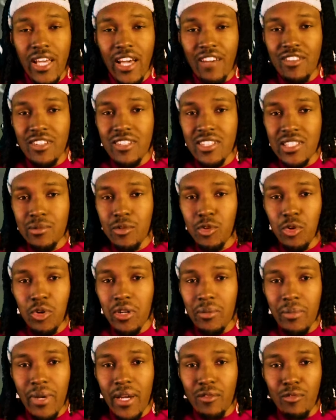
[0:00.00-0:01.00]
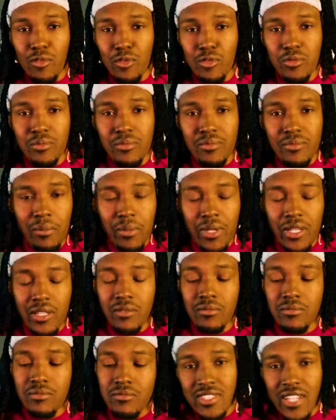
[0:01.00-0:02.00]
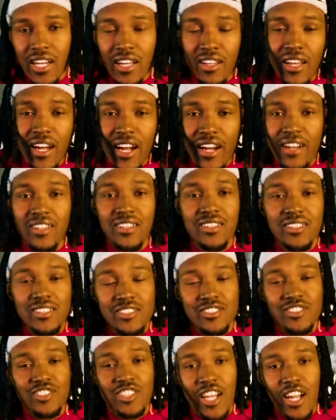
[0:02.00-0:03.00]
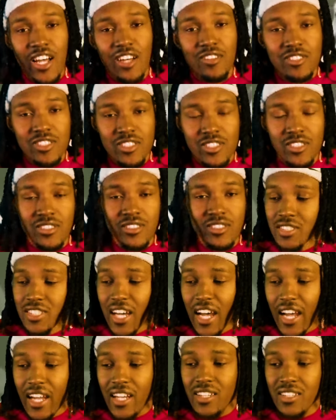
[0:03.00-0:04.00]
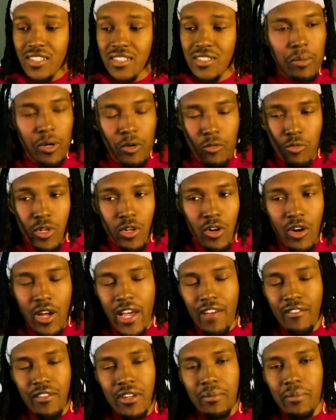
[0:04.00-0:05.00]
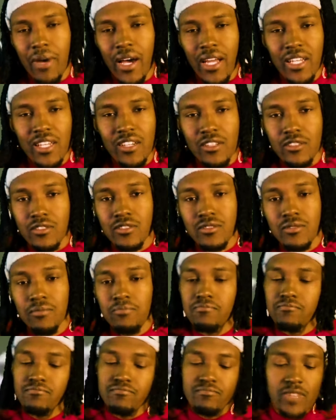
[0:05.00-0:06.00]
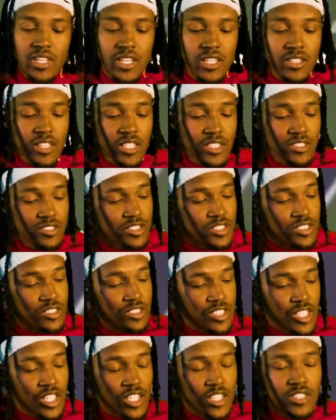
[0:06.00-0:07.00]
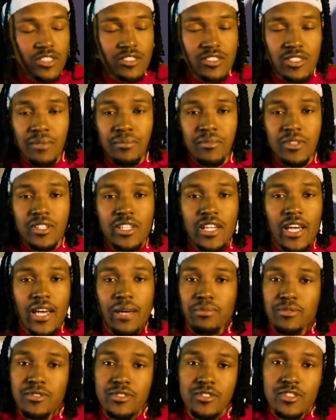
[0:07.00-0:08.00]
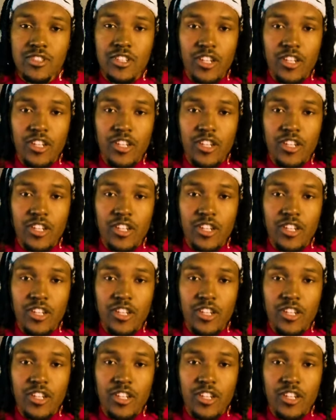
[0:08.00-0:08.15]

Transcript: have a deep quarterback room. I mean, Tyler Heinicke and Shout out to, to Heinicke. But we don't have anybody else. And let's just say something happens to